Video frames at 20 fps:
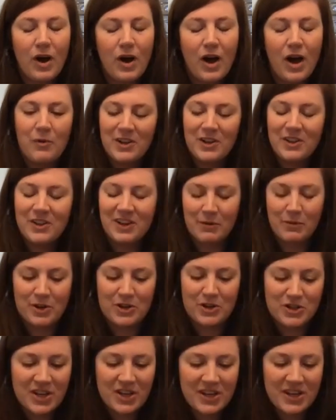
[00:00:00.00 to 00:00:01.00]
I want to look
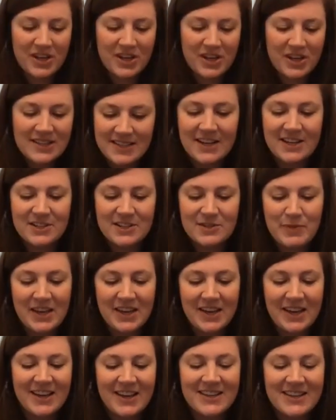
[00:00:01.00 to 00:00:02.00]
at what John says,
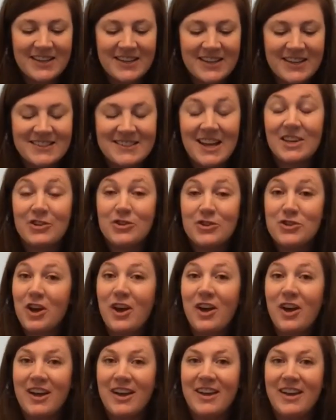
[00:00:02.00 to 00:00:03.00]
because I think
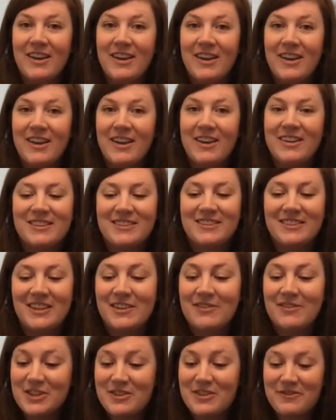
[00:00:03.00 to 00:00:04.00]
John
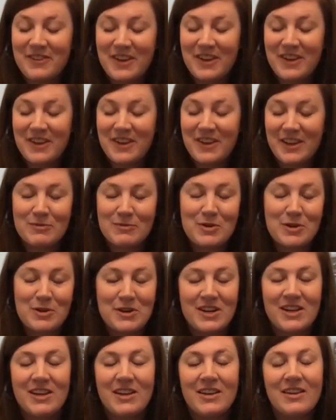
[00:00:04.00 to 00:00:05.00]
lived in a faith
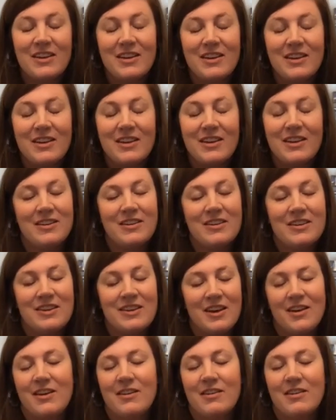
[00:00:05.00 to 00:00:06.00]
community
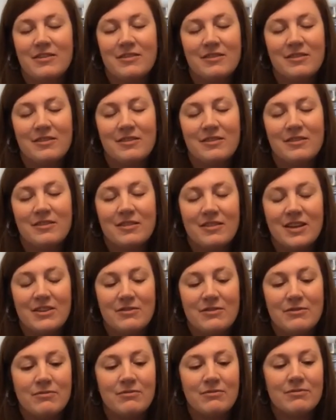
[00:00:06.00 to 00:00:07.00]
in
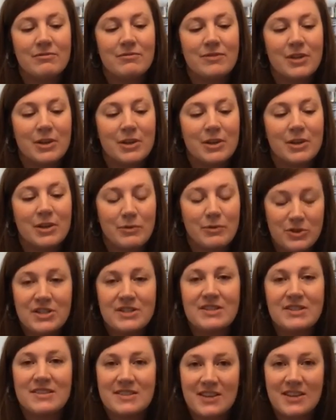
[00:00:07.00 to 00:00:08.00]
with
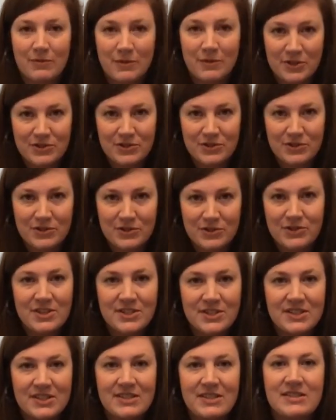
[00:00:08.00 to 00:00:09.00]
Jesus and with
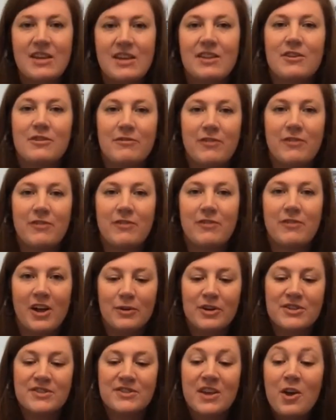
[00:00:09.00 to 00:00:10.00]
Jesus's other
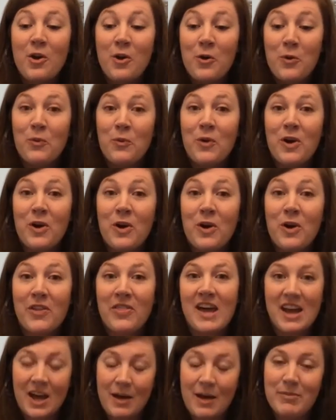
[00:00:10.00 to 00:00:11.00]
followers, where
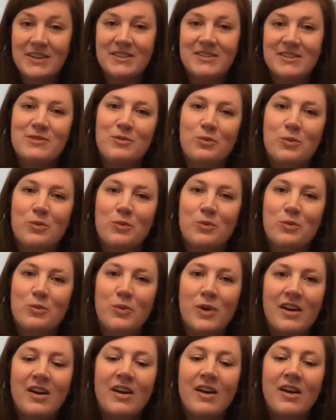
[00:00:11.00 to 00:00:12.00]
that happened,
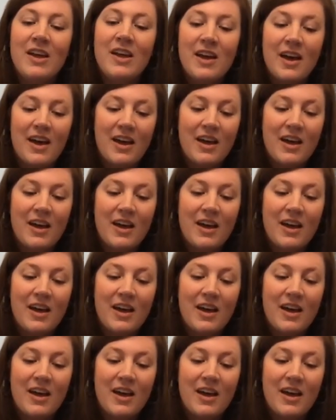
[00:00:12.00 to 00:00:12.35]
where